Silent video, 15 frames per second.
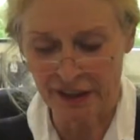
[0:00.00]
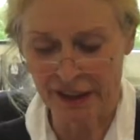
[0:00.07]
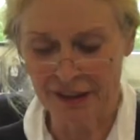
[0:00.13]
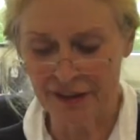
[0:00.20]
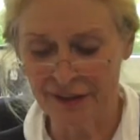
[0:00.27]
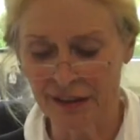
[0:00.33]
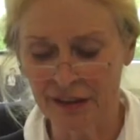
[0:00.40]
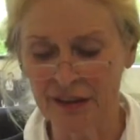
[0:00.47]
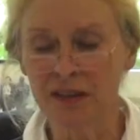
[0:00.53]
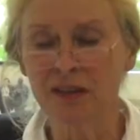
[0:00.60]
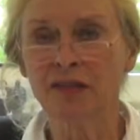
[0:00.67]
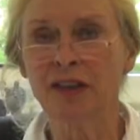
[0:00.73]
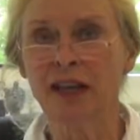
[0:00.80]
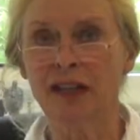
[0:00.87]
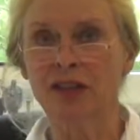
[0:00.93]

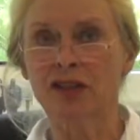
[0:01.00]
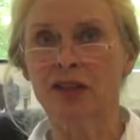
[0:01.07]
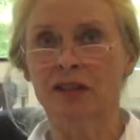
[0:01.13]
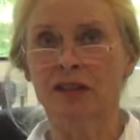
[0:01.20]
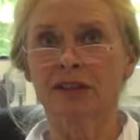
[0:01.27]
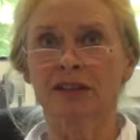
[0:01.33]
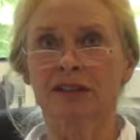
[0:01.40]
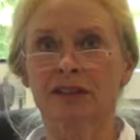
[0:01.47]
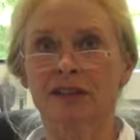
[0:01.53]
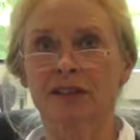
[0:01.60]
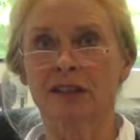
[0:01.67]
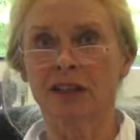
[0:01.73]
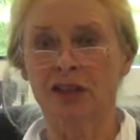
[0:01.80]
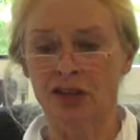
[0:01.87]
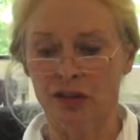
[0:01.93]
extensive lectures,
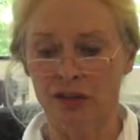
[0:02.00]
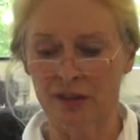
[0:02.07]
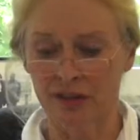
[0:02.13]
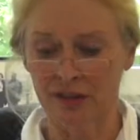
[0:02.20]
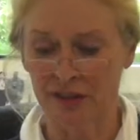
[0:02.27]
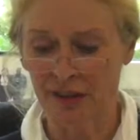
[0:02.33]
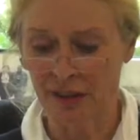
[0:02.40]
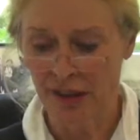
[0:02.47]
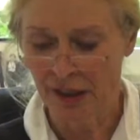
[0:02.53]
discussions,